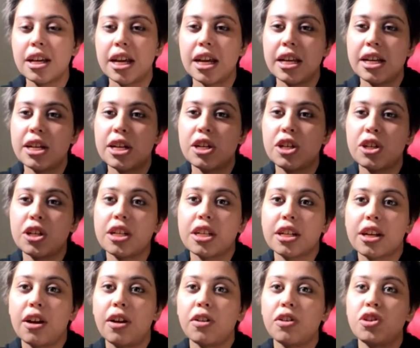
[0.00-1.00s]
Indigenous
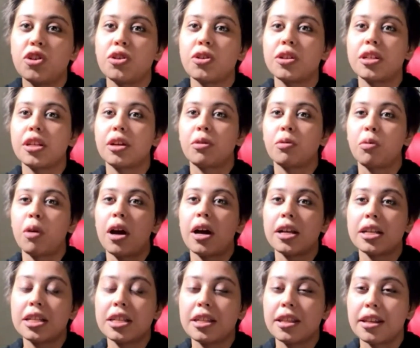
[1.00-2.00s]
cultures
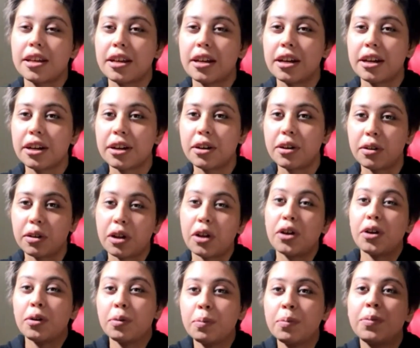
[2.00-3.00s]
across the
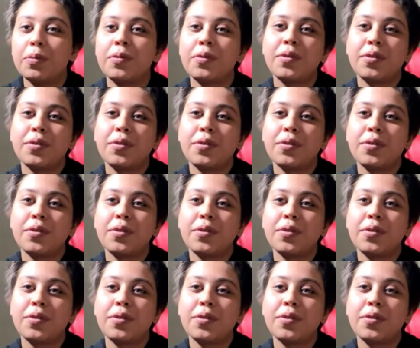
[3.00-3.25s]
globe.